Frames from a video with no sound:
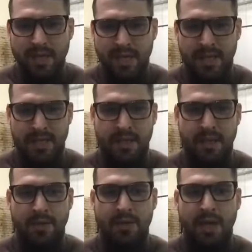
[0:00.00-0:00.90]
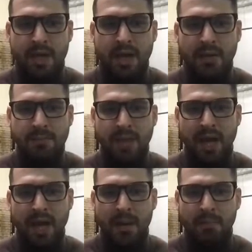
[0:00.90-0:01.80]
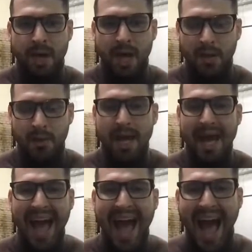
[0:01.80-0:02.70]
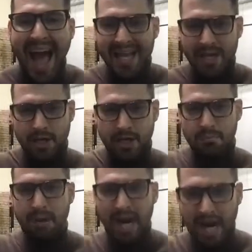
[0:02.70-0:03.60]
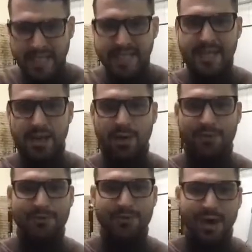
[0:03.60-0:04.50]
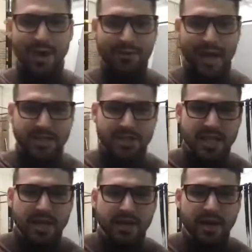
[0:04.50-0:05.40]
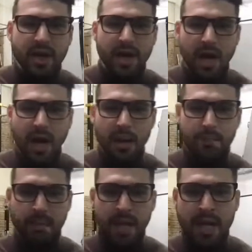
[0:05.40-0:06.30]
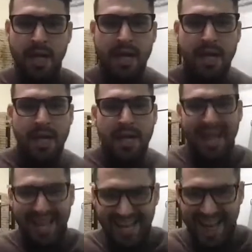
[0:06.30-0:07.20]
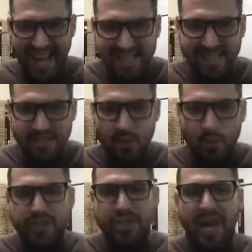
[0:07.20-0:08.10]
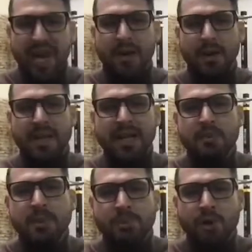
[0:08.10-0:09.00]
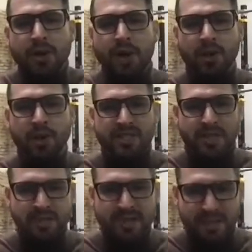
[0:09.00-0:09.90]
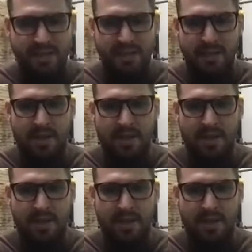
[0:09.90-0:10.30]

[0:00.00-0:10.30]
in the higher parts of actually the lats, which are a little bit more the horizontal